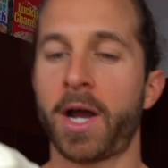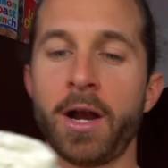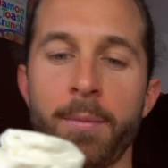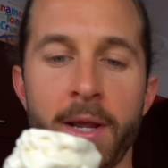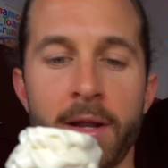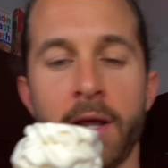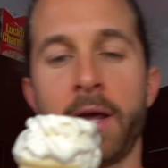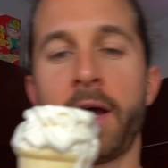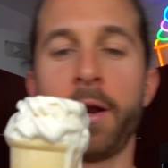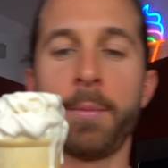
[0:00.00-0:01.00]
Iron Man,
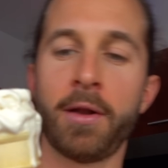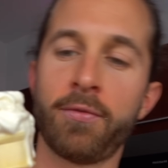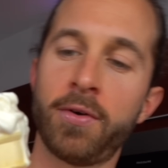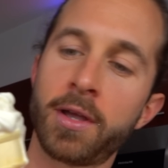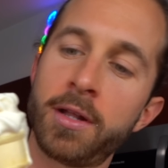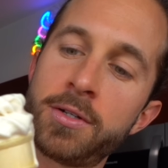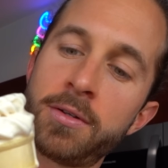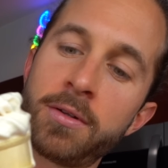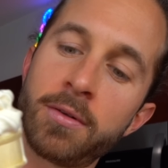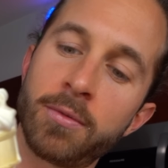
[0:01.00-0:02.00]
not Iron Man,
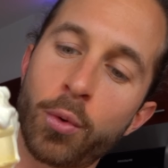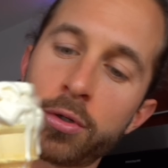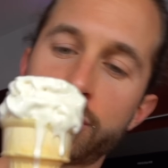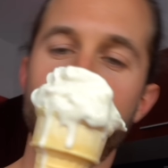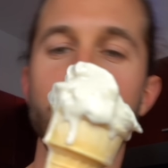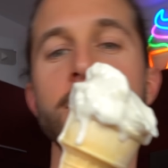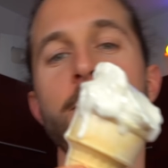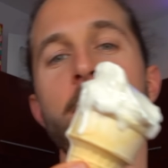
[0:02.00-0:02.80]
fucking world's strongest